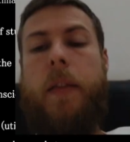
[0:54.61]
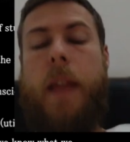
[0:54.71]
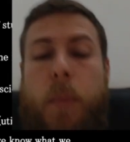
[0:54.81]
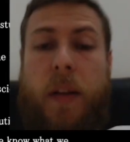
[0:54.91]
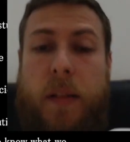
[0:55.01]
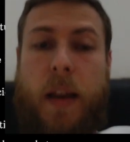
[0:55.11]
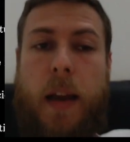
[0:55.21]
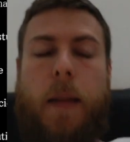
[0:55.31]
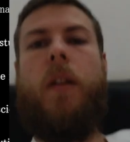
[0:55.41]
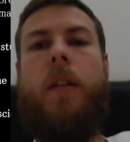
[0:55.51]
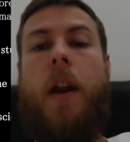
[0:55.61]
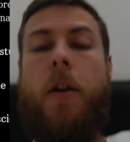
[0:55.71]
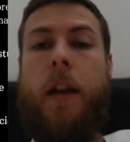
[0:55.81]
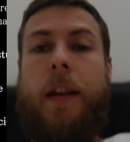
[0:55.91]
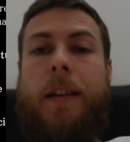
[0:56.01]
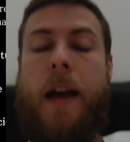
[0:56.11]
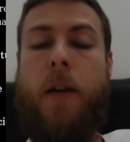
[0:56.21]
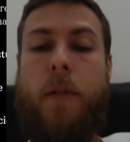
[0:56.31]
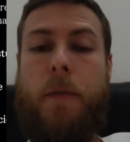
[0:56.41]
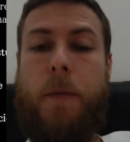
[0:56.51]
That being said, narrowing
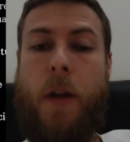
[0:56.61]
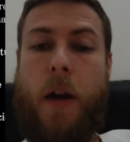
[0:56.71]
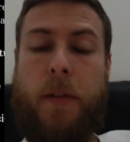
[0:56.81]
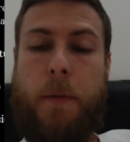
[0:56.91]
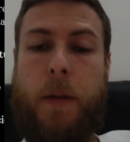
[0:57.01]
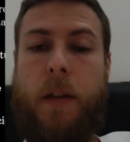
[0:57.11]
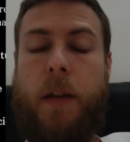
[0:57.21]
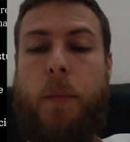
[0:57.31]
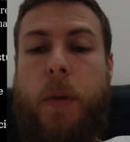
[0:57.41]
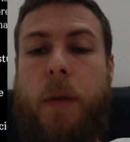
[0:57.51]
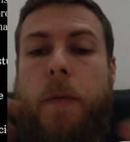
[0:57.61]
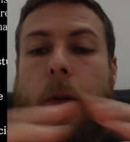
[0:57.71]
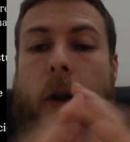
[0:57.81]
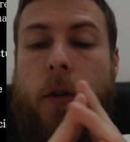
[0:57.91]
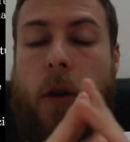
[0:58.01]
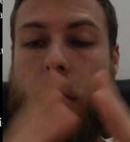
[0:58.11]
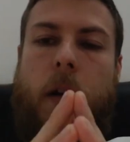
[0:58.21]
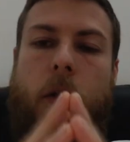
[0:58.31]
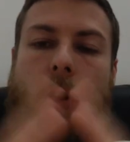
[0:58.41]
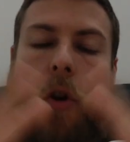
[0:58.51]
down philosophy a little bit further,
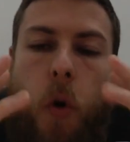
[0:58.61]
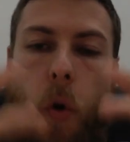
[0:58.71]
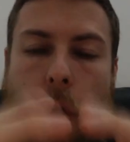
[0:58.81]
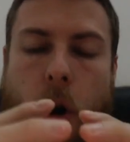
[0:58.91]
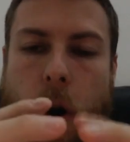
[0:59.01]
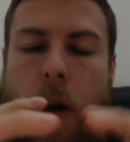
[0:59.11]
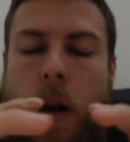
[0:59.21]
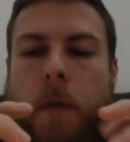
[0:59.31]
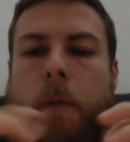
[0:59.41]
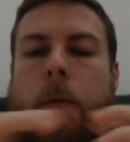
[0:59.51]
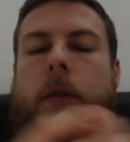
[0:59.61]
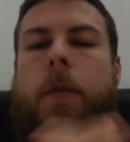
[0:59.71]
the core of the